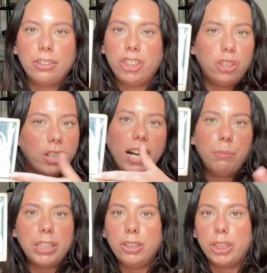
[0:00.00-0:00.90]
It's
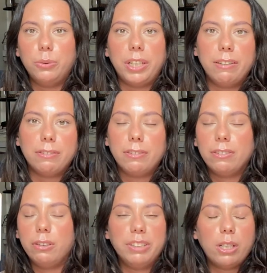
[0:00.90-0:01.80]
incredibly intuitive.
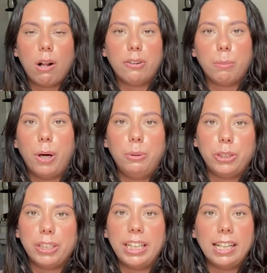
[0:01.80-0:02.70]
You read all of her poetry.